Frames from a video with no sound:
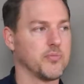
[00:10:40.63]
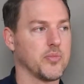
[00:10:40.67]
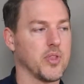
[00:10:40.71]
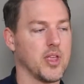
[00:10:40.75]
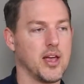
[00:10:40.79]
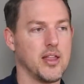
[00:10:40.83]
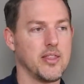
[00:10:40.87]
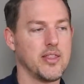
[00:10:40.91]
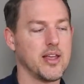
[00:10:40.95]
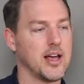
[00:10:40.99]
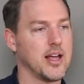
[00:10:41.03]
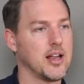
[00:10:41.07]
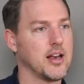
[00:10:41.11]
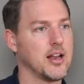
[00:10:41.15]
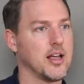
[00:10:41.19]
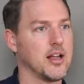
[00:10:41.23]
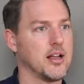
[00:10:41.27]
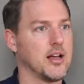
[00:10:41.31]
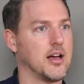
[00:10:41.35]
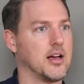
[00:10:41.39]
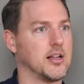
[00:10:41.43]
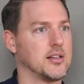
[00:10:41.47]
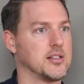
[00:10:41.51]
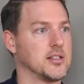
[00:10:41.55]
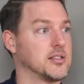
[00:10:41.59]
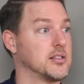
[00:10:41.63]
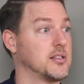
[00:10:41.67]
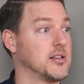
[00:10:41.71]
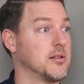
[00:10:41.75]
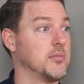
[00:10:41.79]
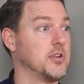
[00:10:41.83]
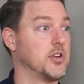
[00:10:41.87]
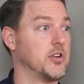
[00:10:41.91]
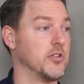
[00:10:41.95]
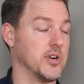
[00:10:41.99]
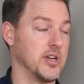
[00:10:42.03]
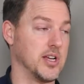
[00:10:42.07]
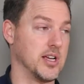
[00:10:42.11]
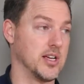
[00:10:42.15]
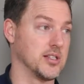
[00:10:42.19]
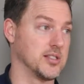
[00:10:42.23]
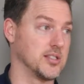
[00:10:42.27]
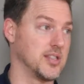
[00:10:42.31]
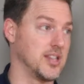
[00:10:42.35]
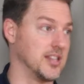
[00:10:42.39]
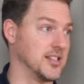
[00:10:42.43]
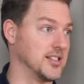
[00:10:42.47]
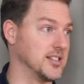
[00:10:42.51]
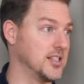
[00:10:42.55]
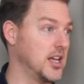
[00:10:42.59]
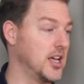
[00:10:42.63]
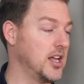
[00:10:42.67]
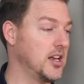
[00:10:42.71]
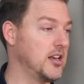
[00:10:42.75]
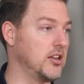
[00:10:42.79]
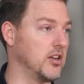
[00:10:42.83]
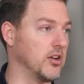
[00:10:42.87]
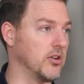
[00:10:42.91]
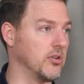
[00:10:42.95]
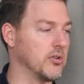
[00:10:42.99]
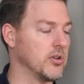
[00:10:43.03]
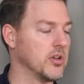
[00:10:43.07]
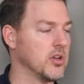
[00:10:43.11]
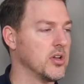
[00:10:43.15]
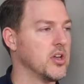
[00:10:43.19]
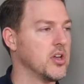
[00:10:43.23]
And that, to some degree, has continued.